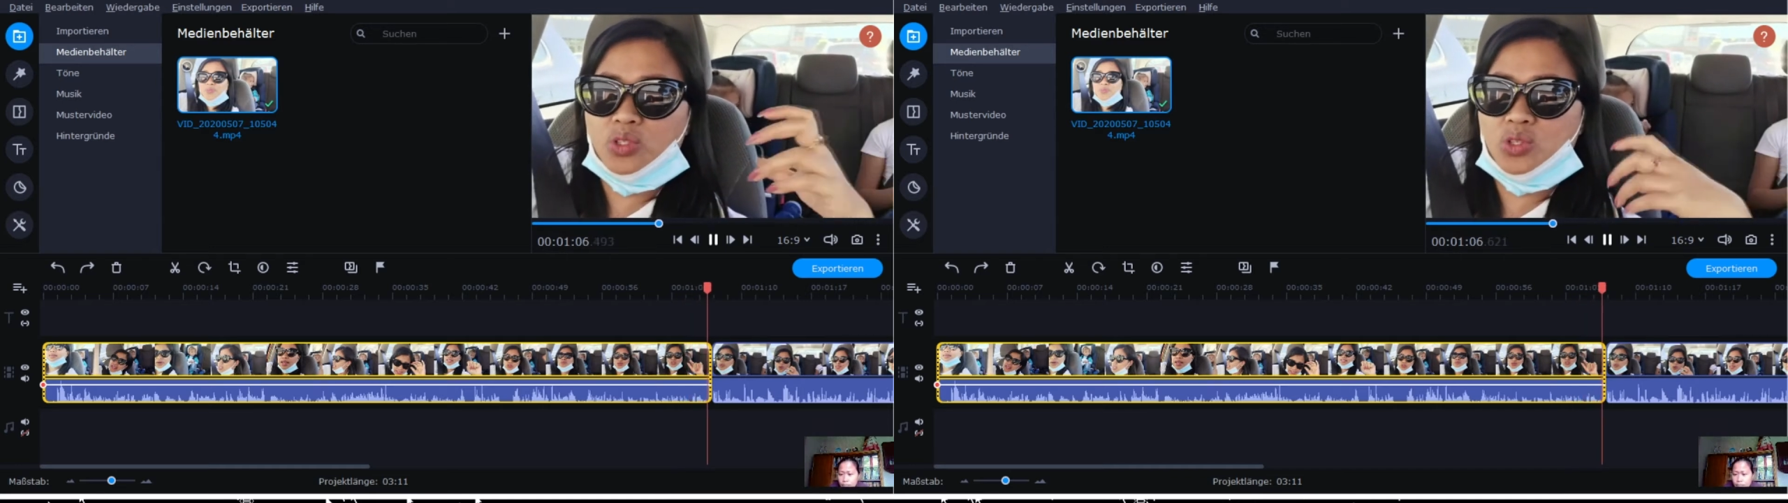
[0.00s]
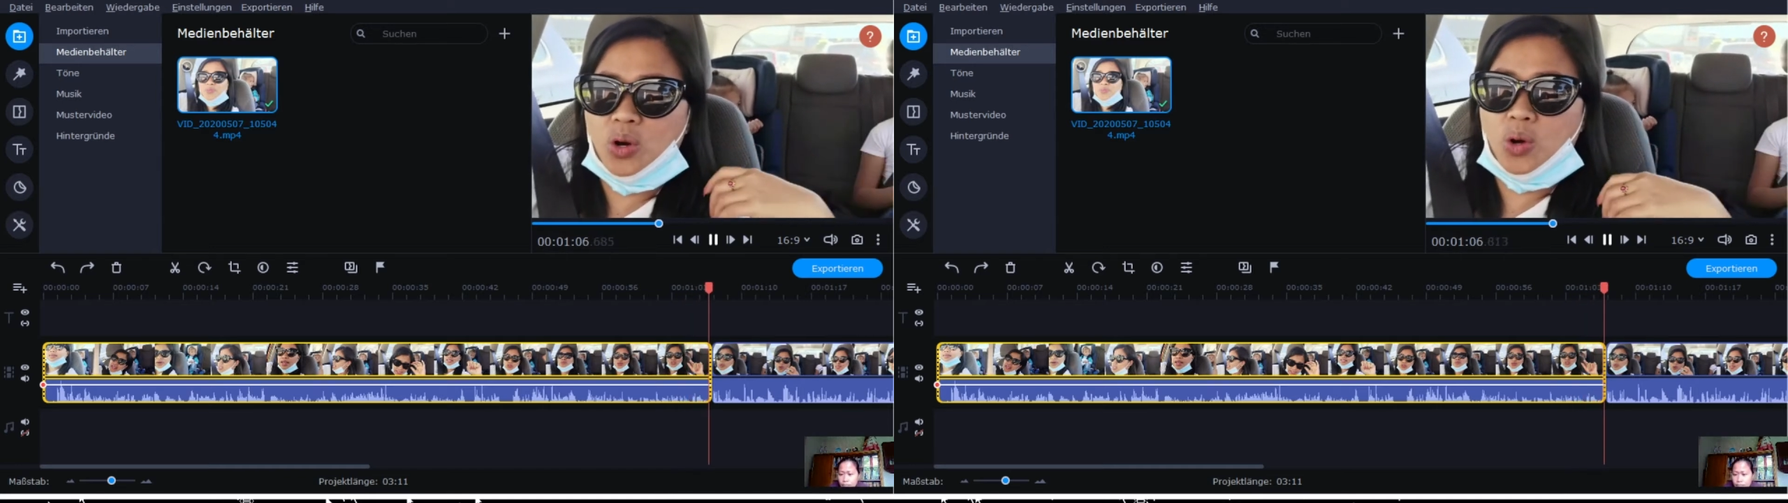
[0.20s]

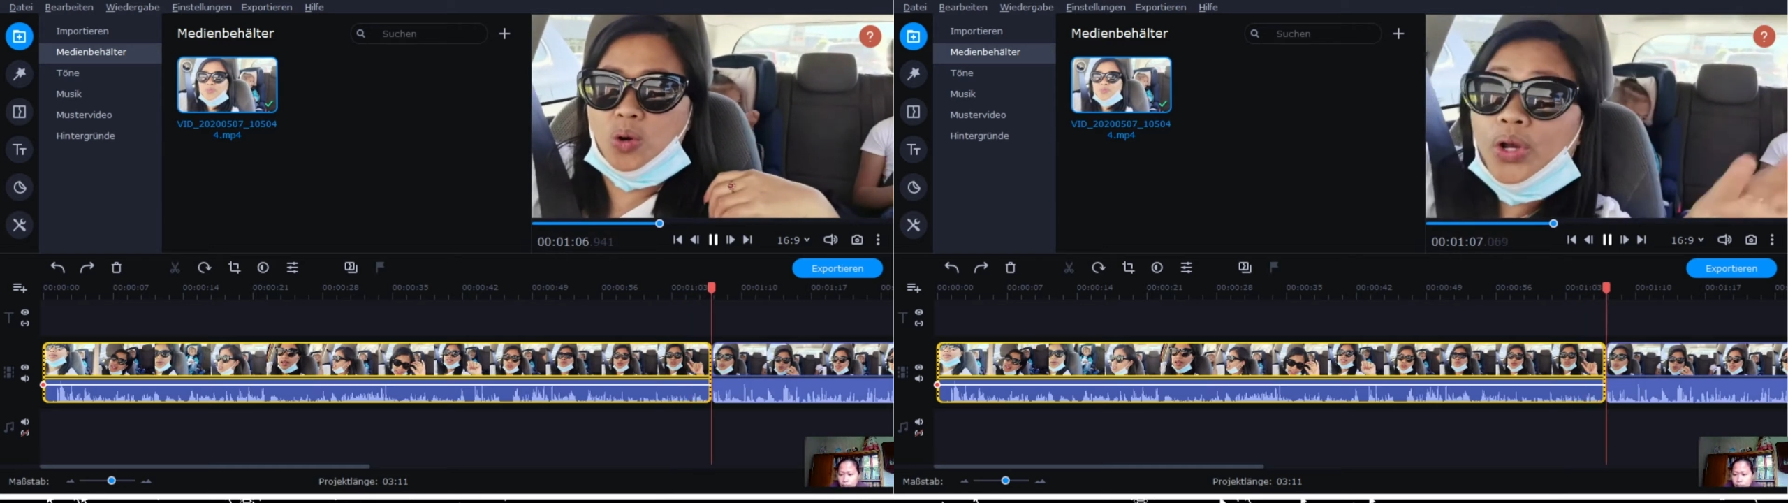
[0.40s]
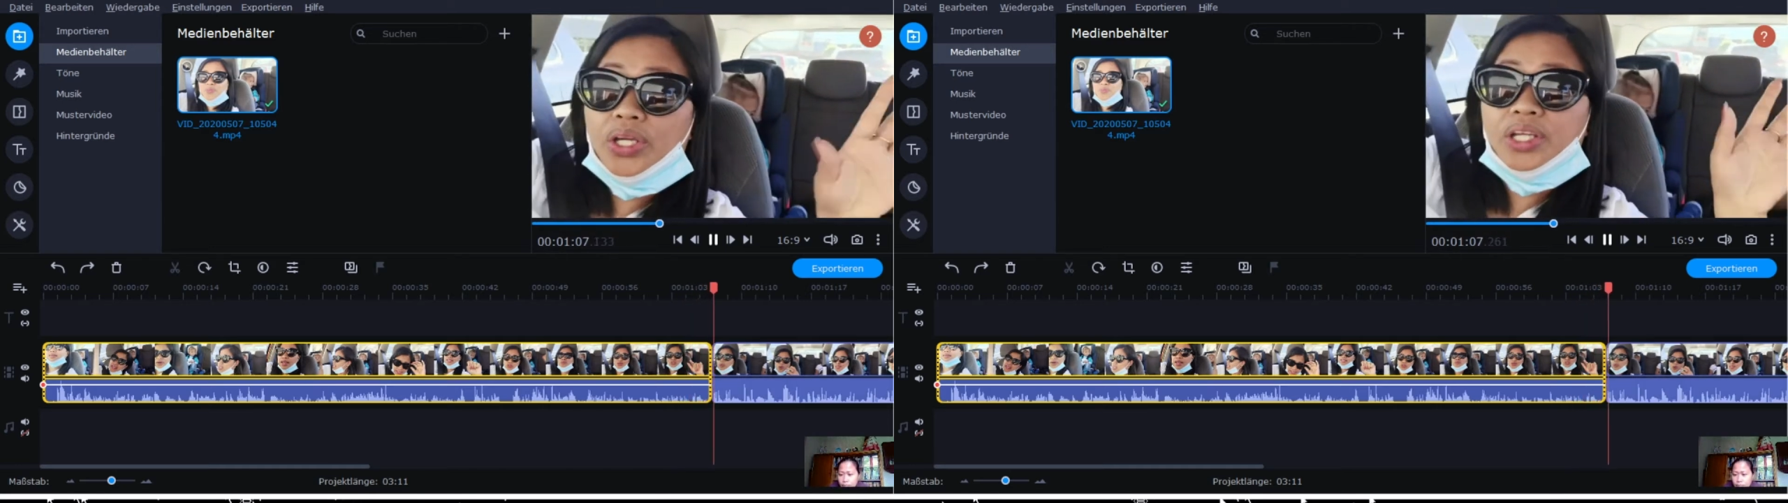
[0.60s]
So,
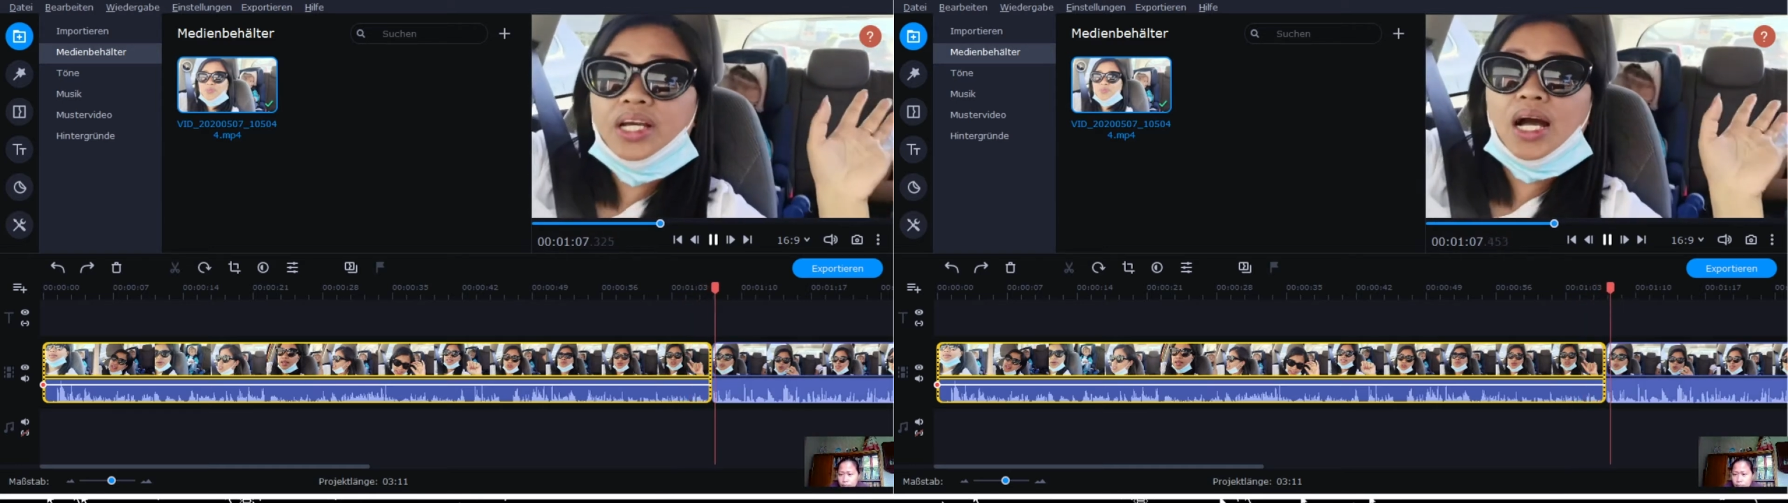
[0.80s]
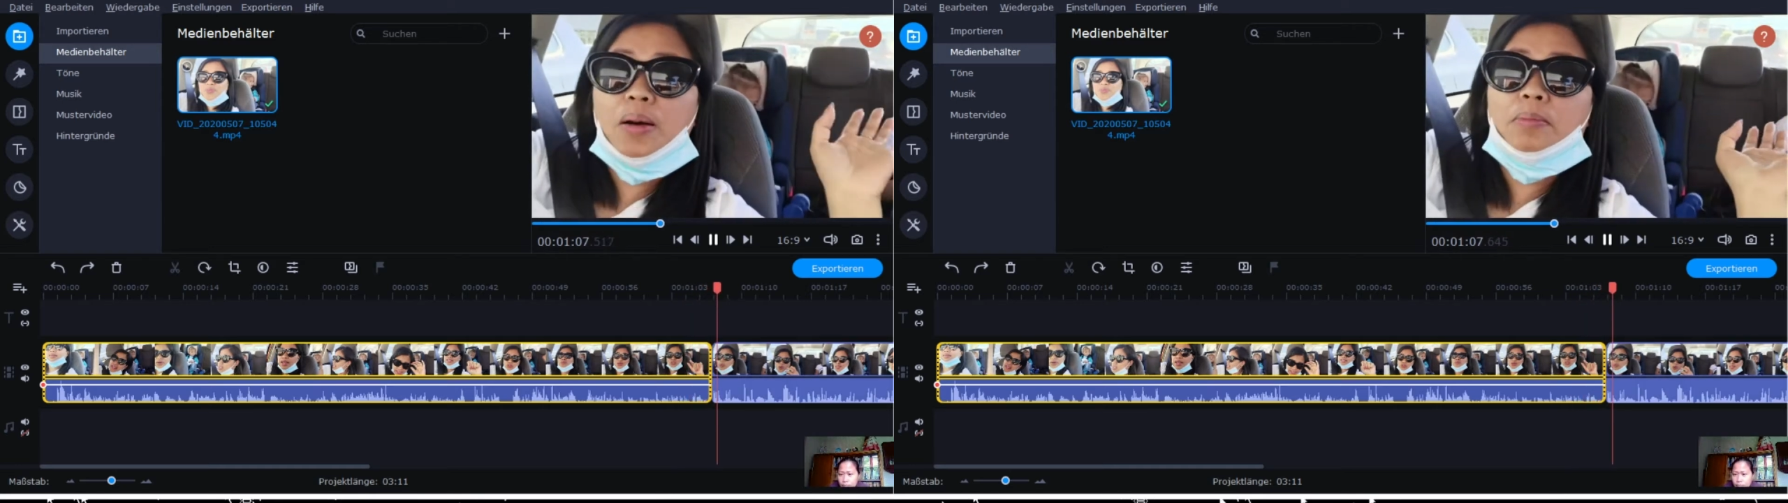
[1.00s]

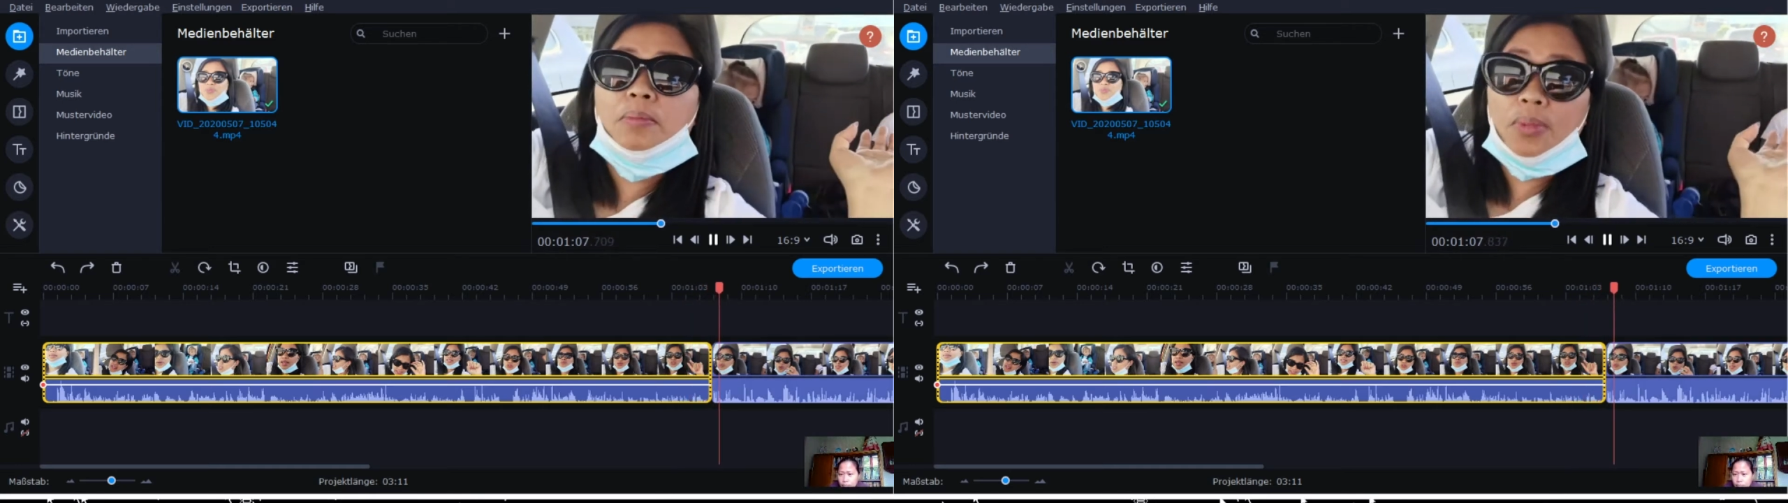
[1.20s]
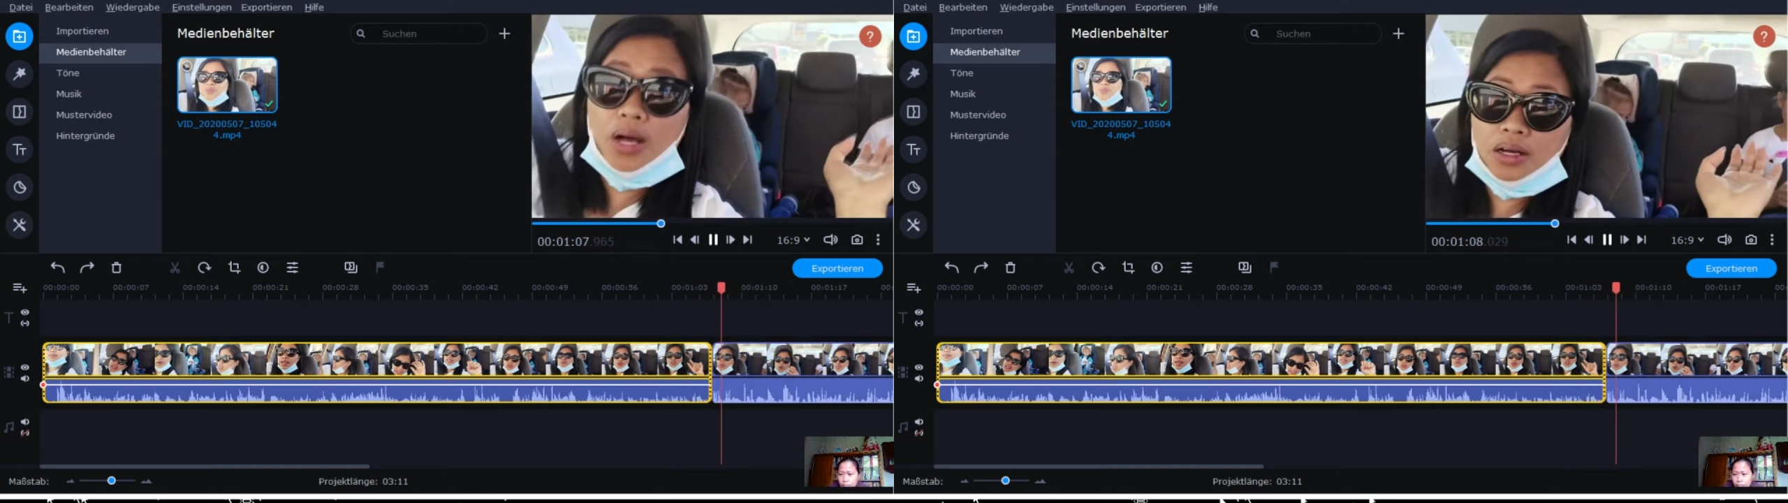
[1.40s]
pwede kang